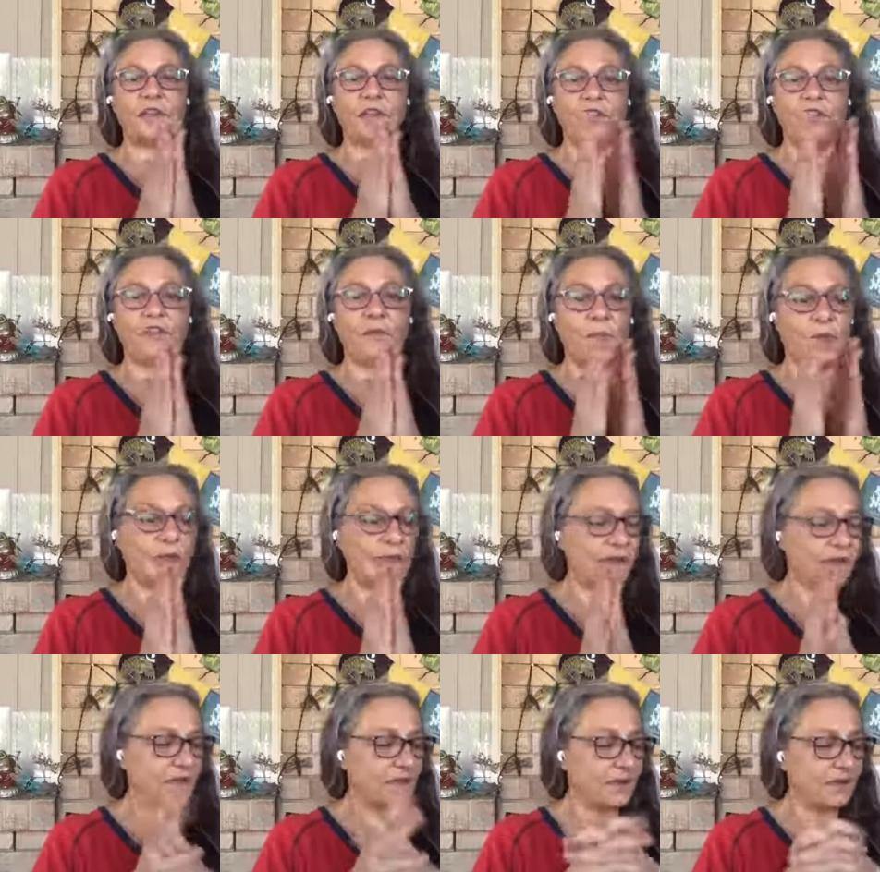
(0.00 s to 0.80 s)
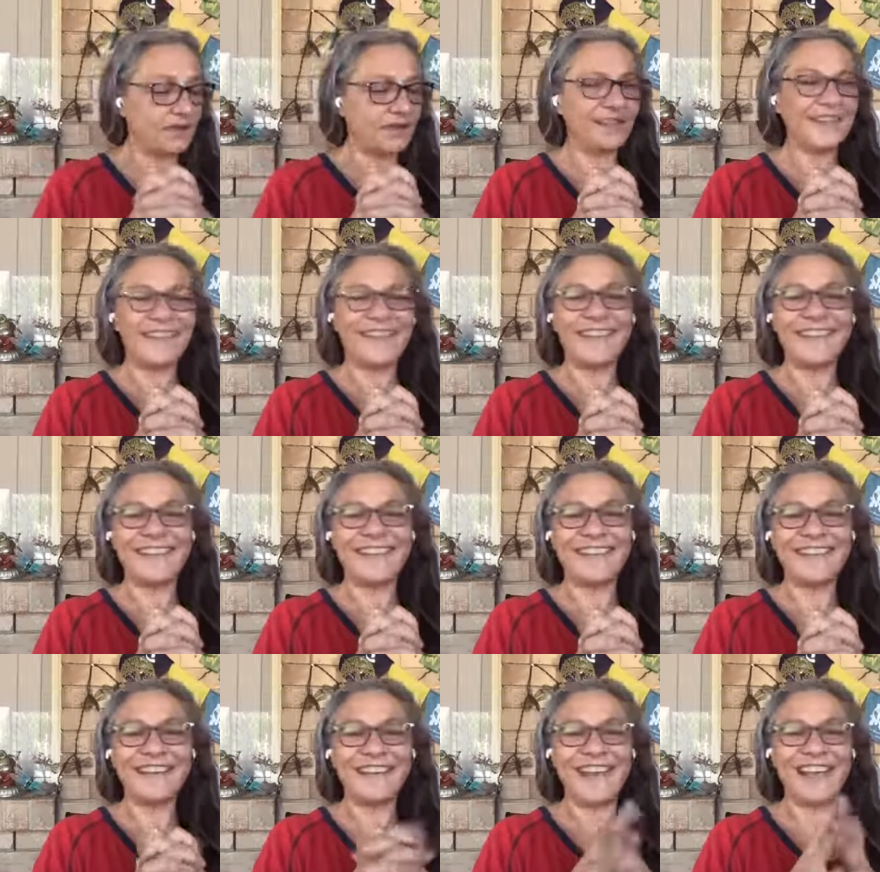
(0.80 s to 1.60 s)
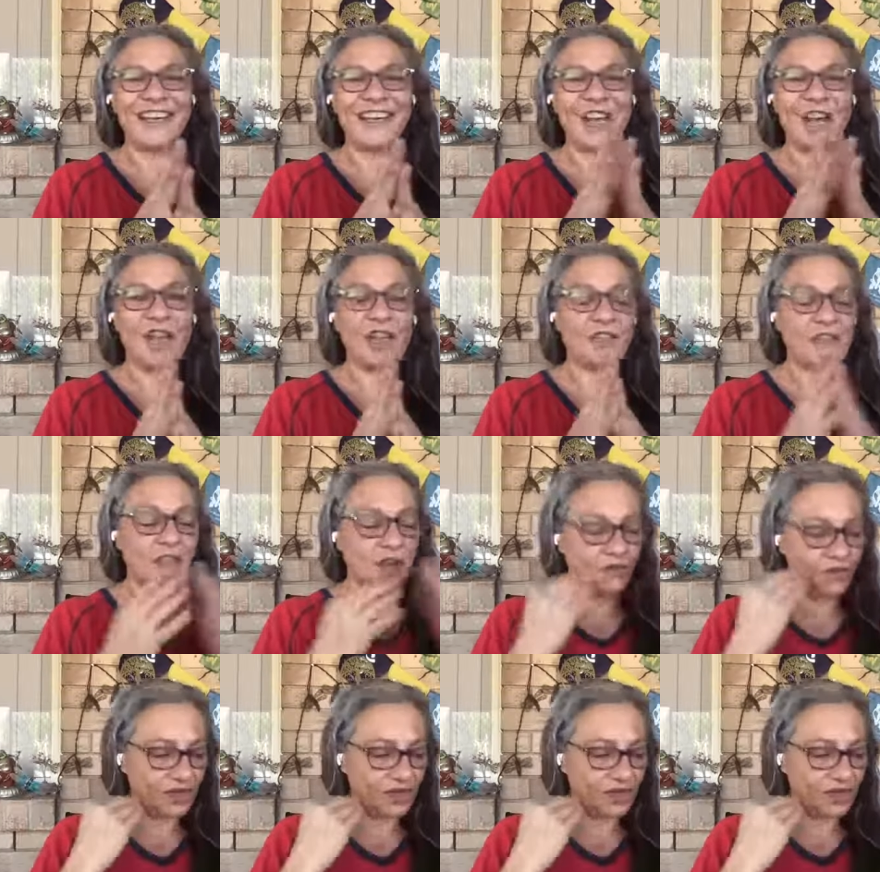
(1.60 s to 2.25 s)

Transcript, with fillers: to have been let know that.